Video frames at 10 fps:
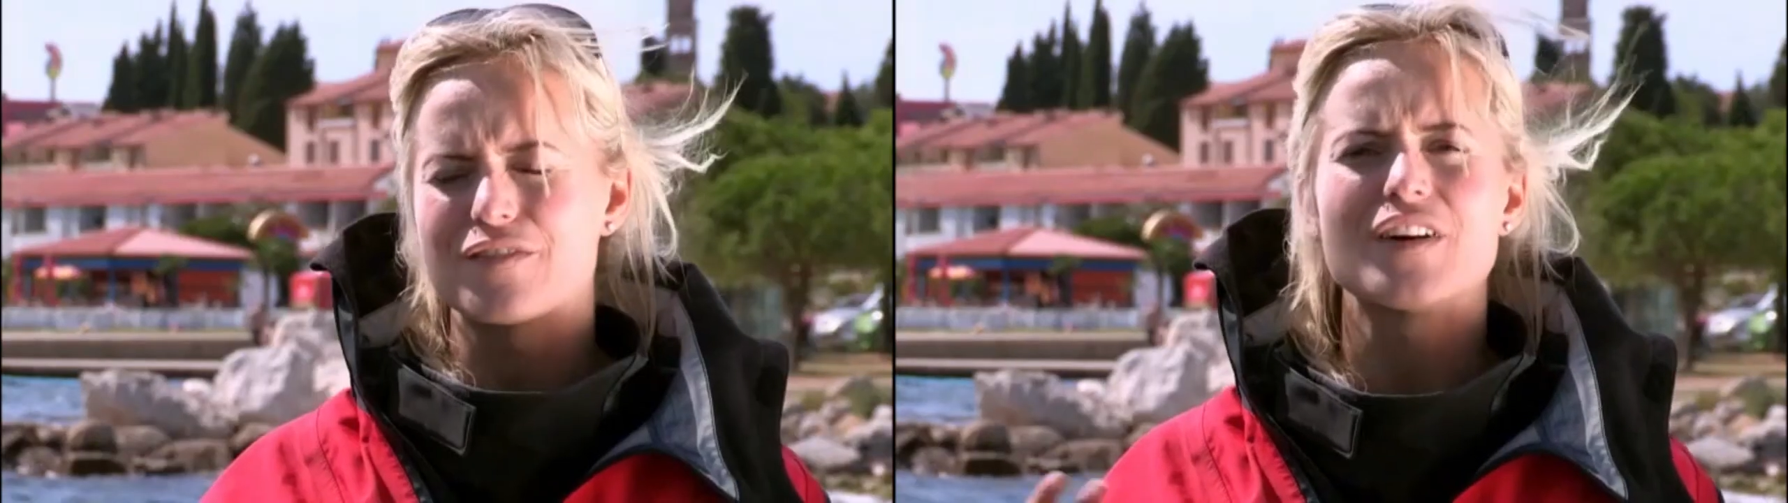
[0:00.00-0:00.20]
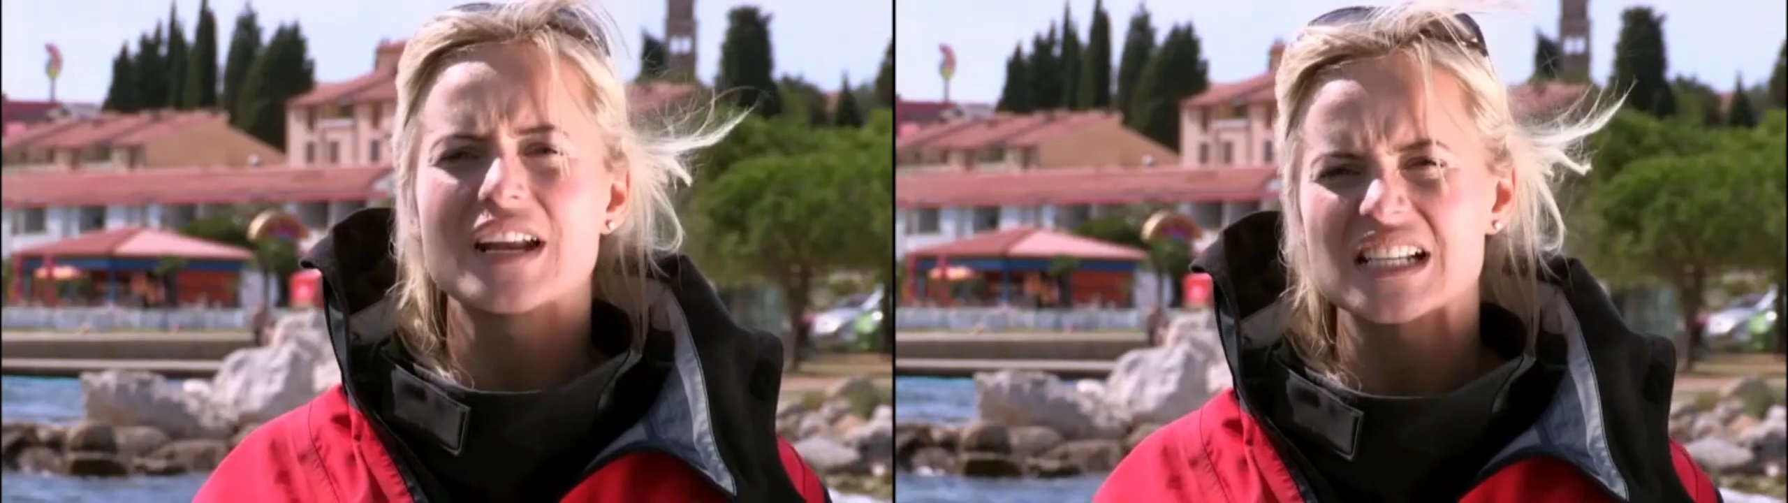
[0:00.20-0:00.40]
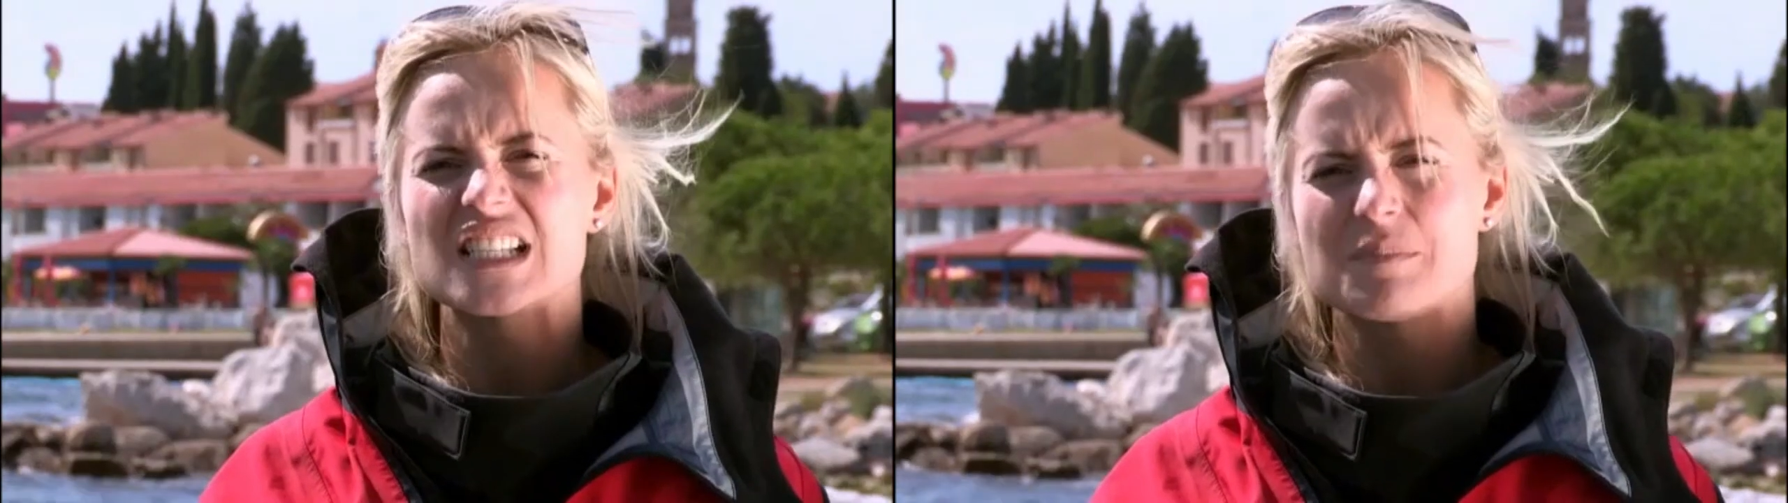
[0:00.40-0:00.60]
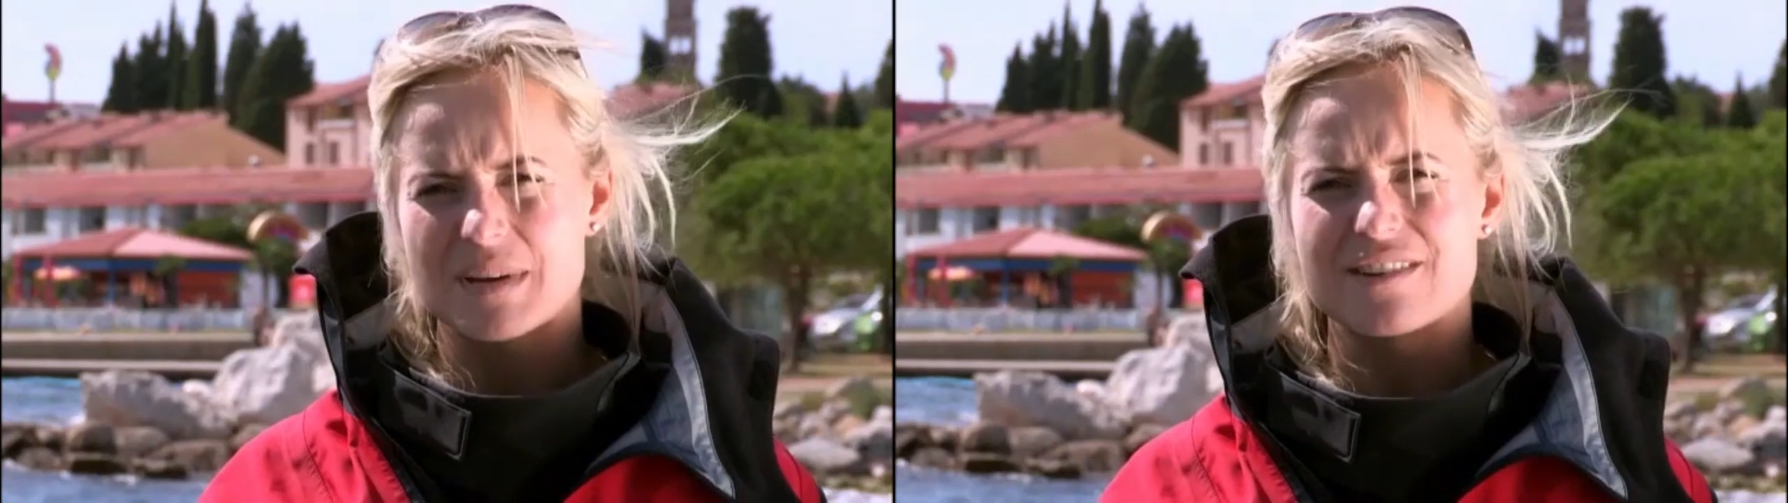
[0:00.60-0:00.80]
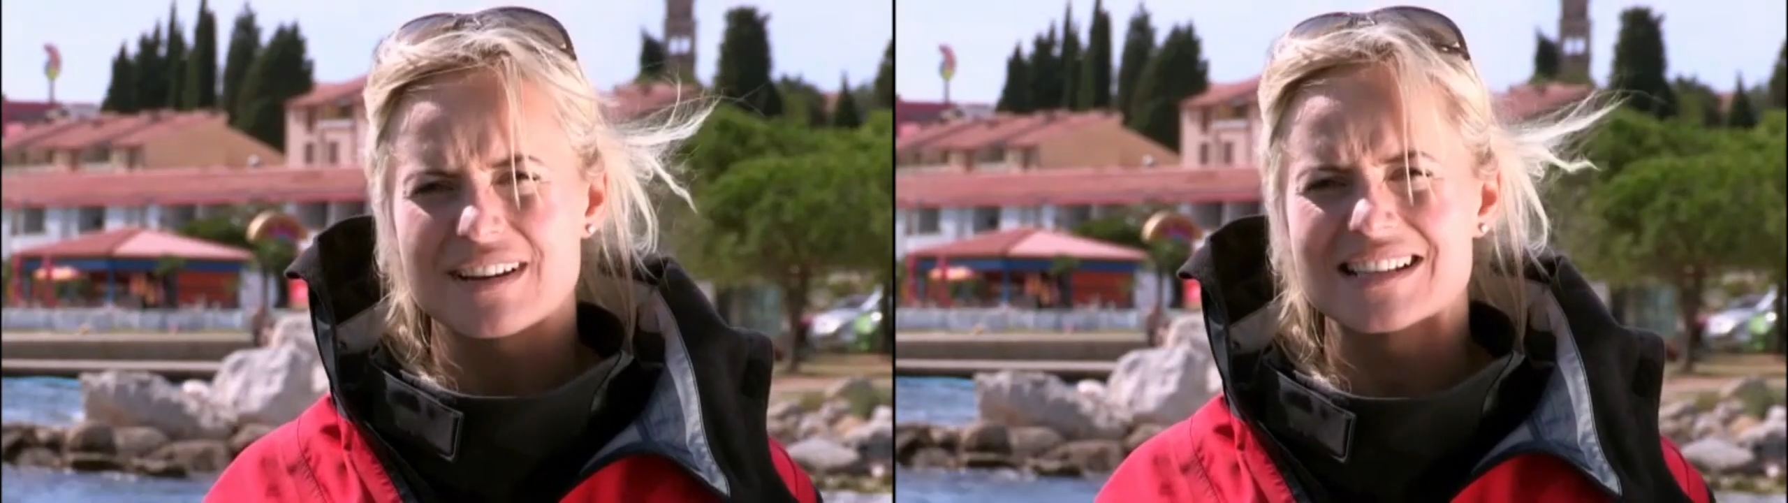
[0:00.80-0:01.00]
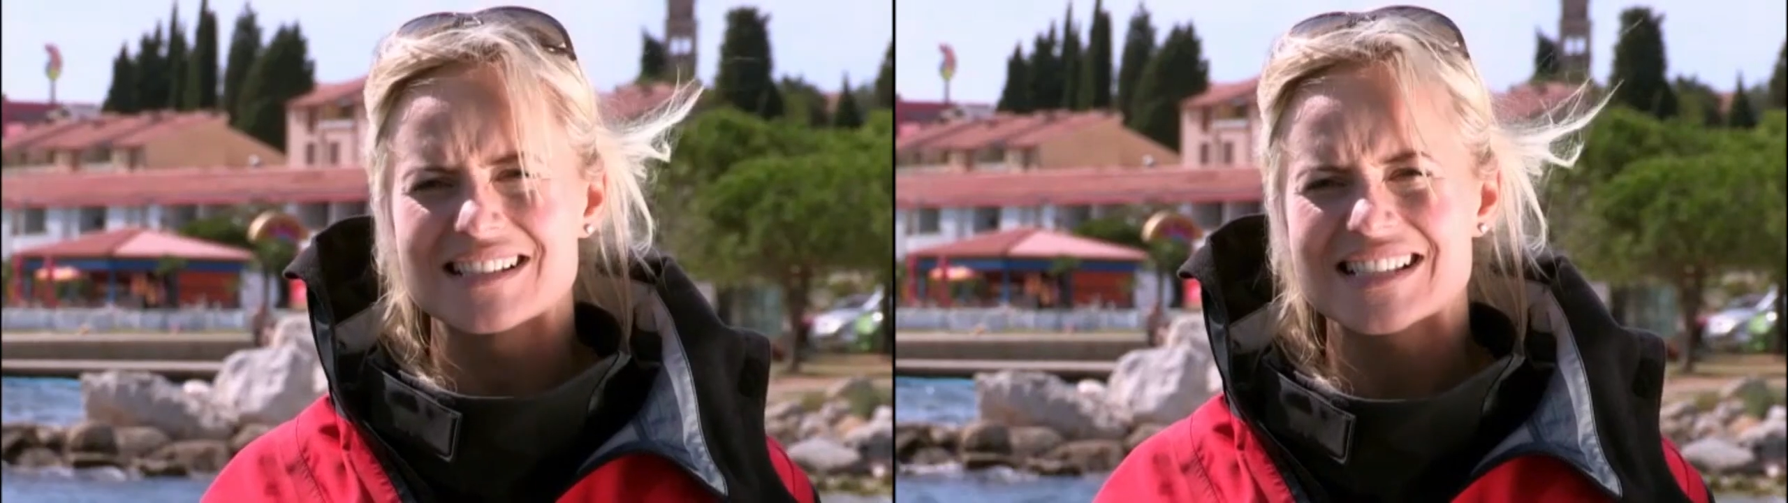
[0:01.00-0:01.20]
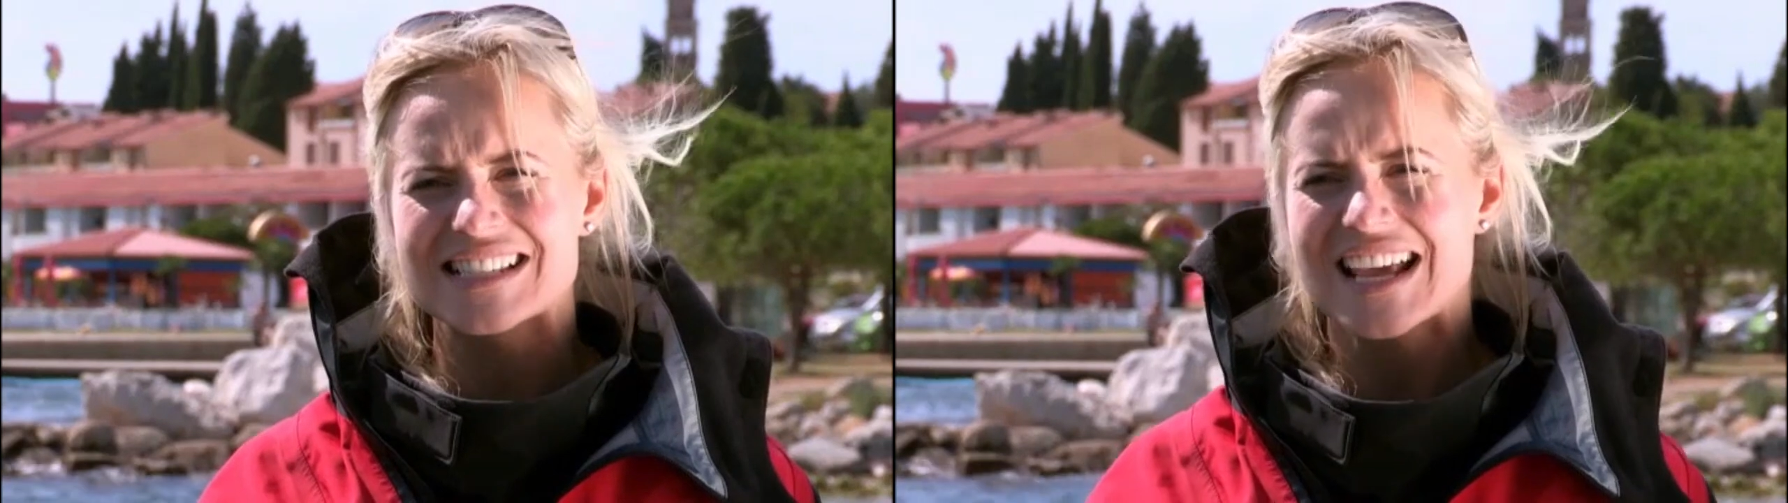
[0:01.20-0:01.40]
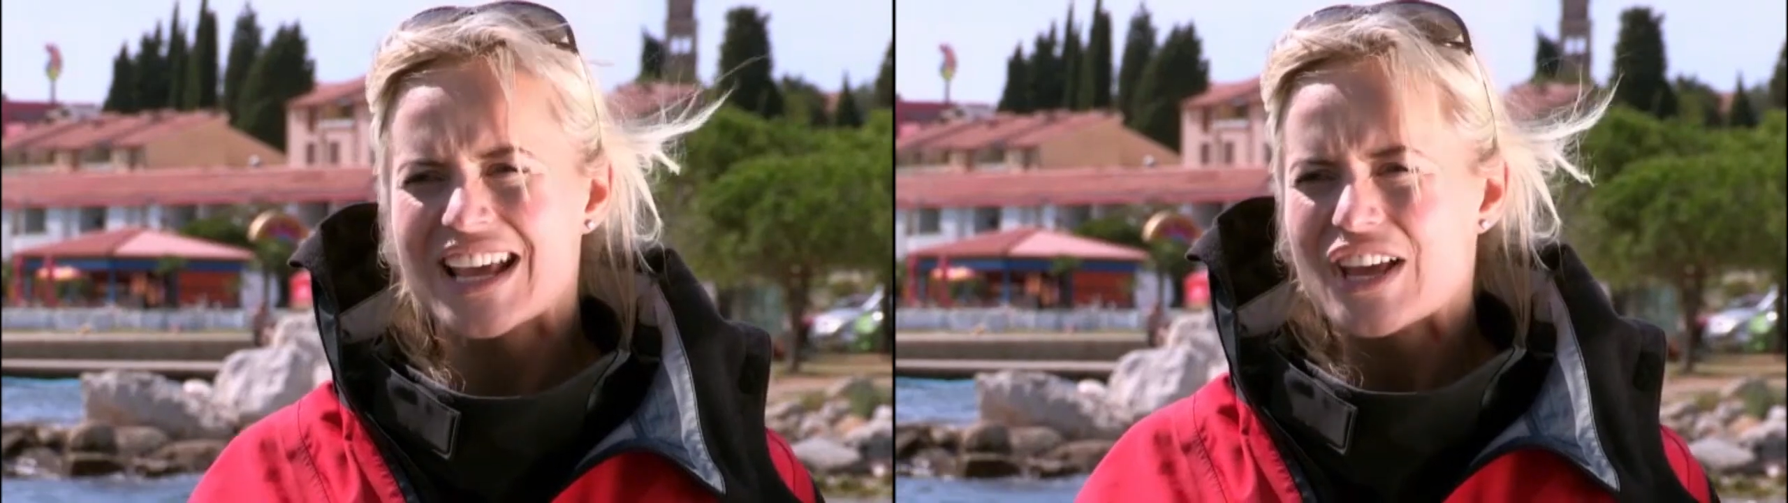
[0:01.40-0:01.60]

of a fun experience